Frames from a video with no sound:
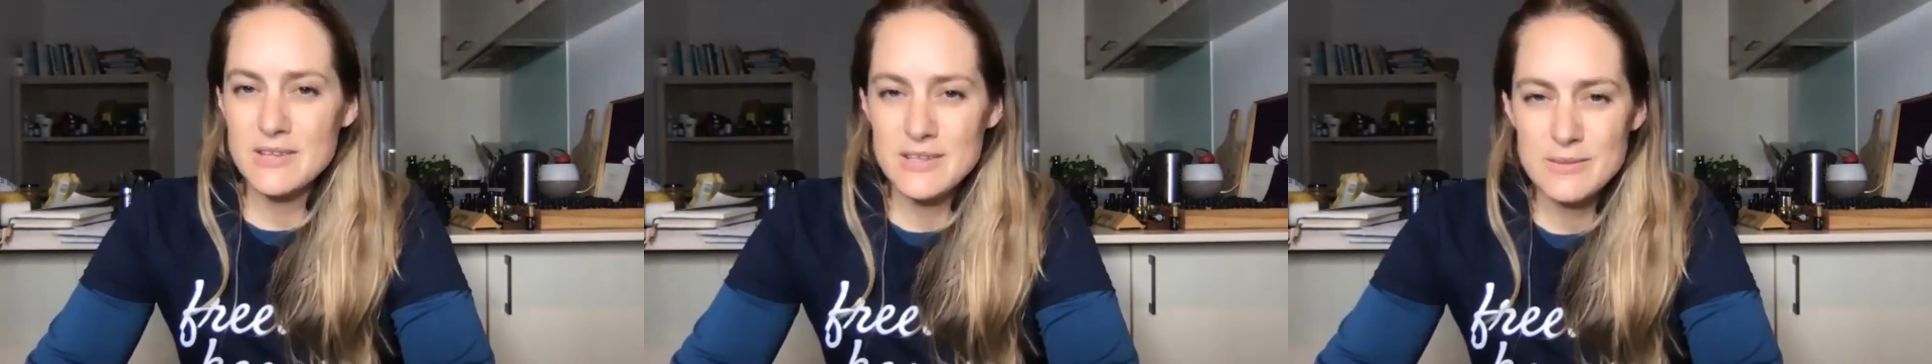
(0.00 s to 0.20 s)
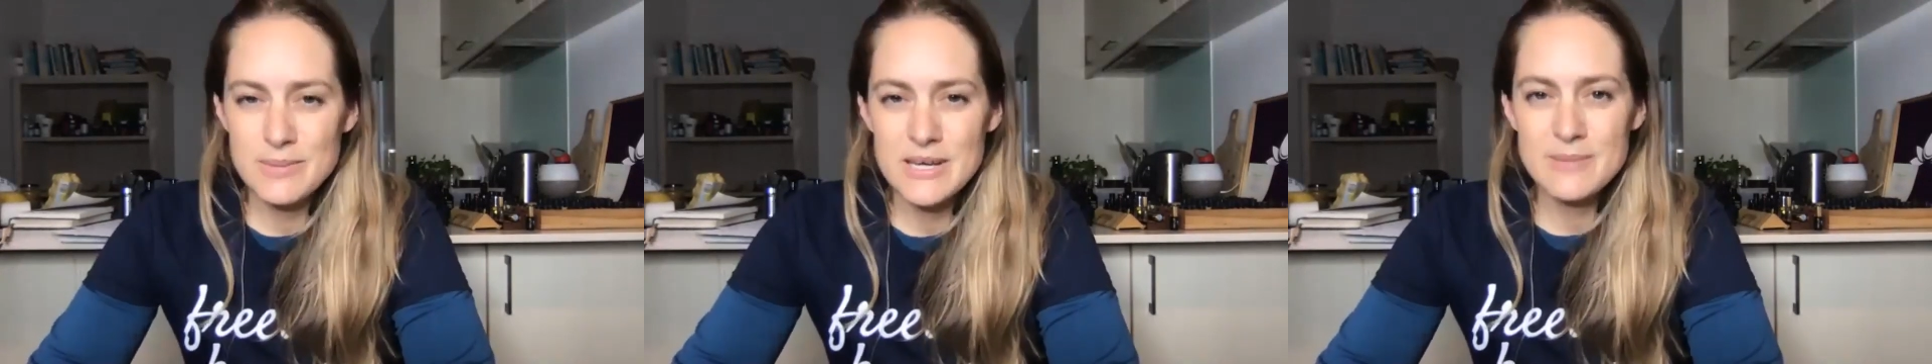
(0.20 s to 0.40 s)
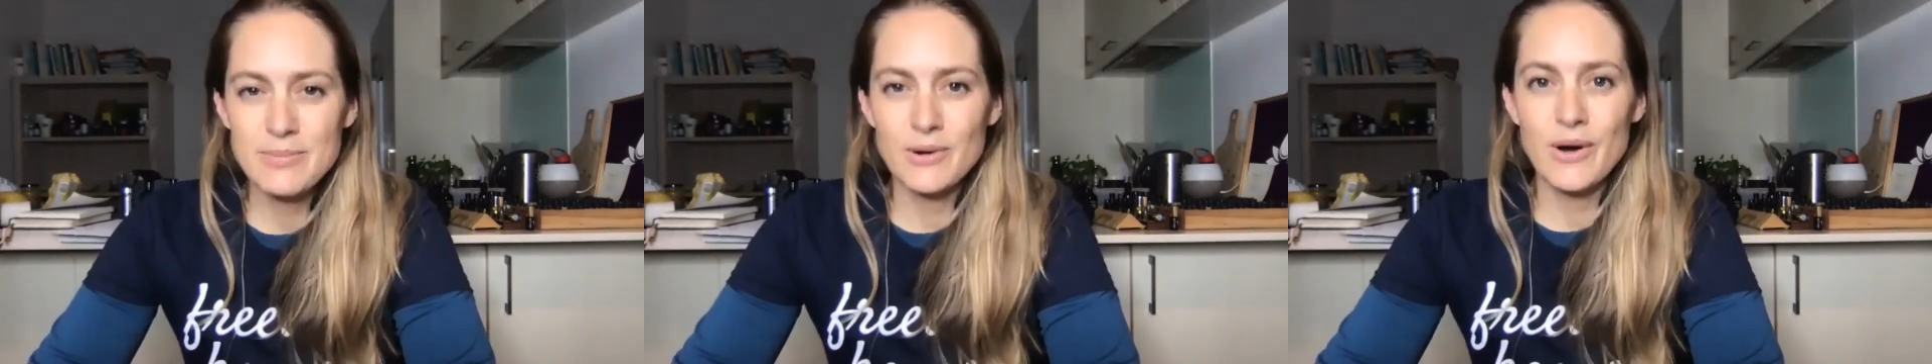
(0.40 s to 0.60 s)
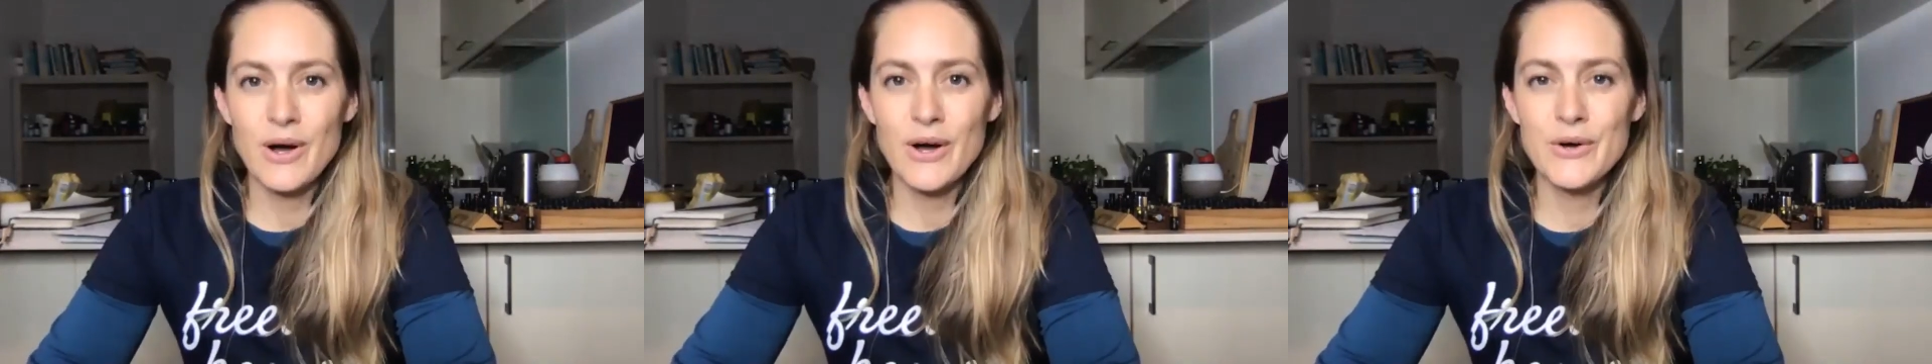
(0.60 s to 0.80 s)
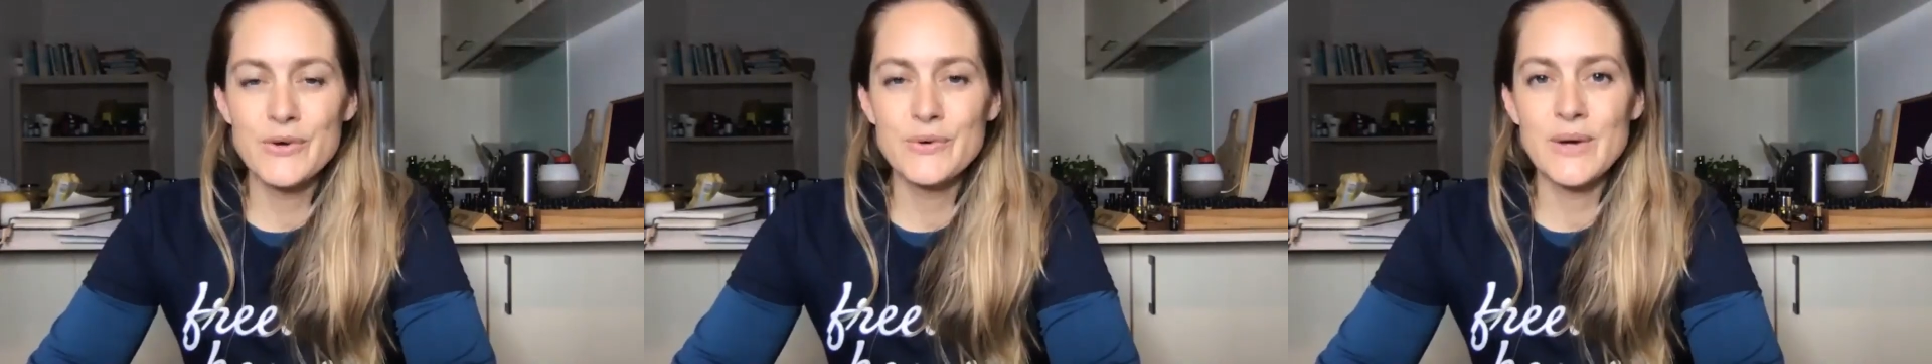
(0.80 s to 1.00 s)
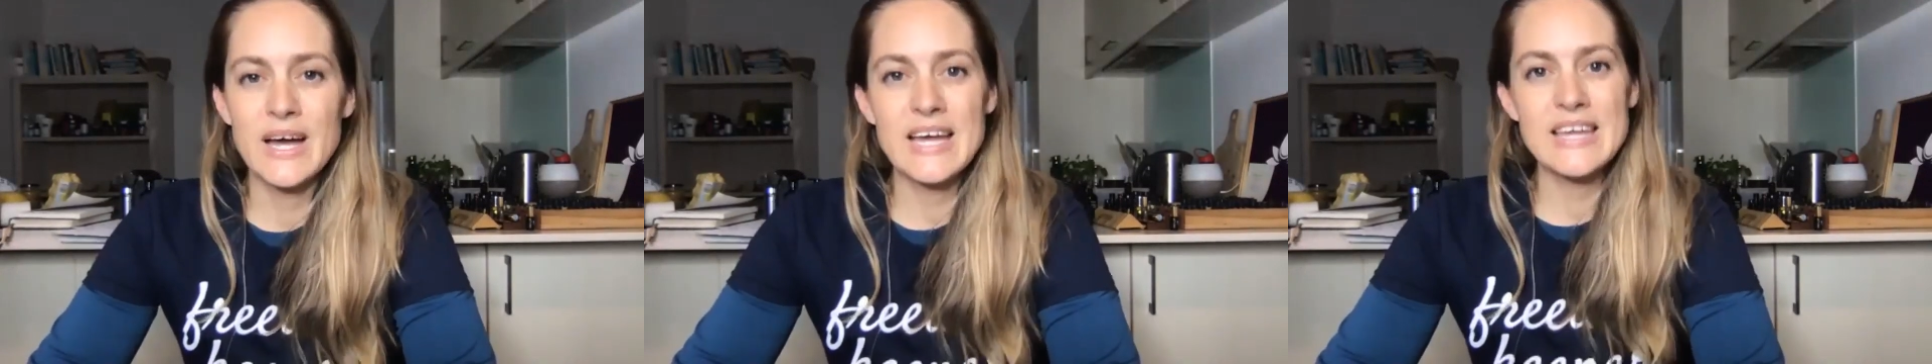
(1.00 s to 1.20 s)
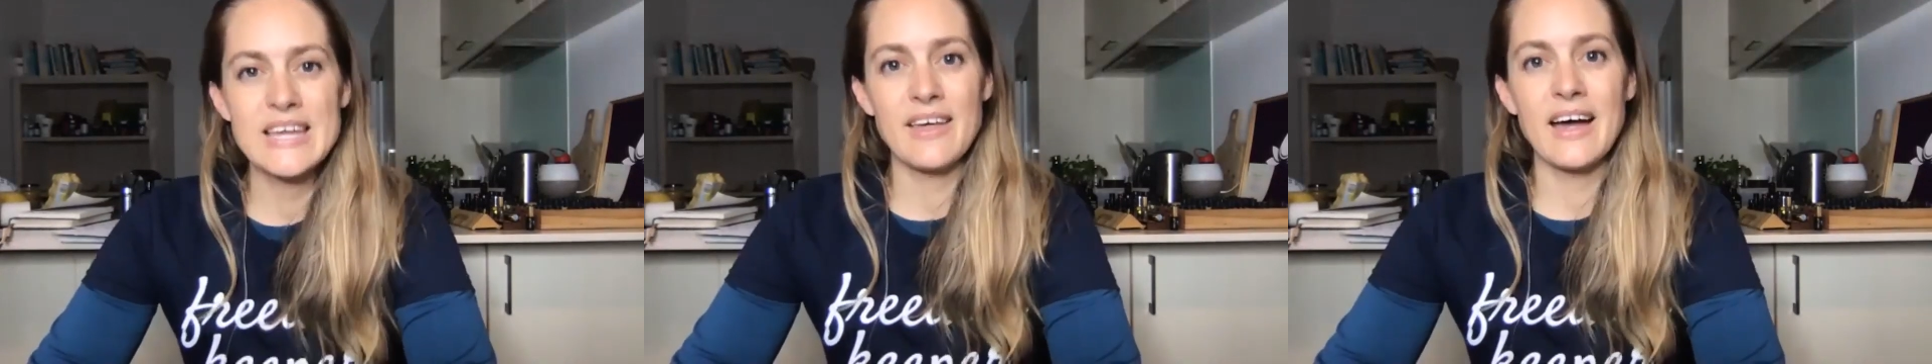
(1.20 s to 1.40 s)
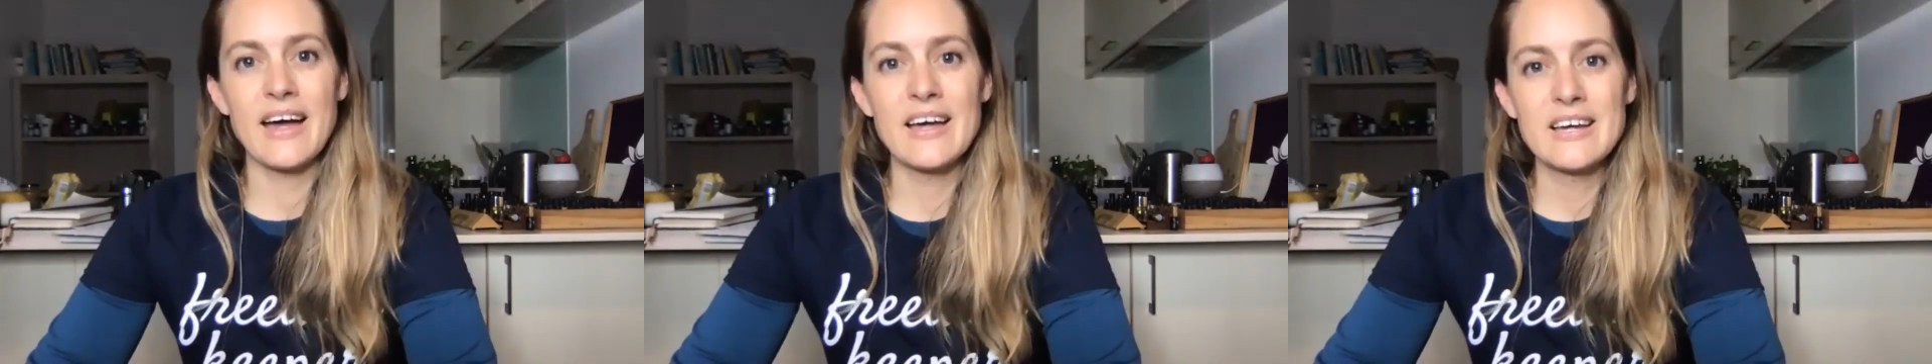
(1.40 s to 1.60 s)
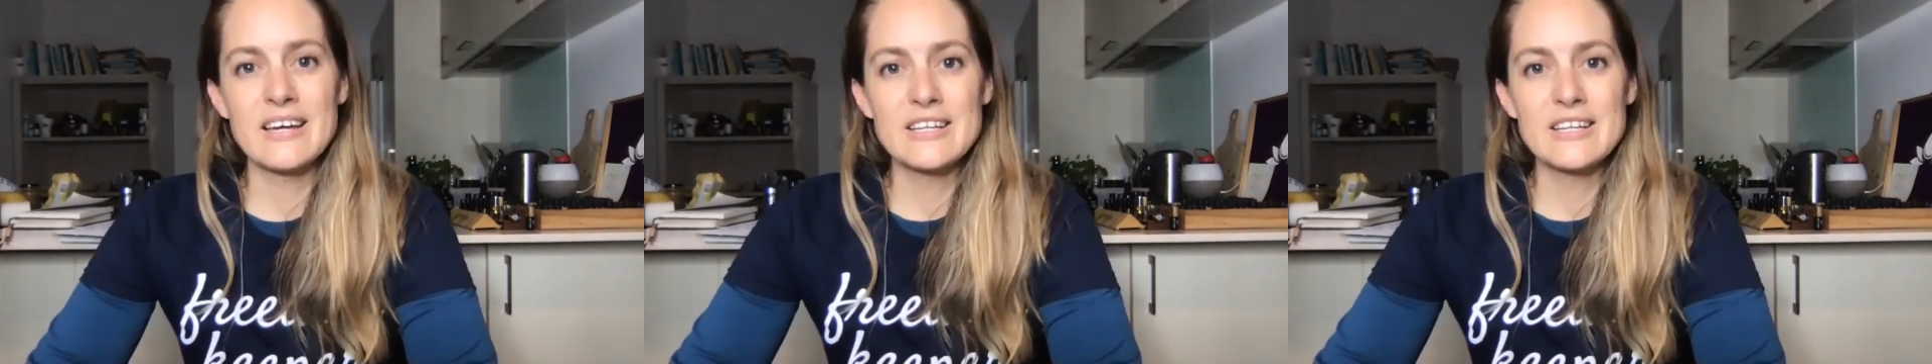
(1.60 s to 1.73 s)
to the people who either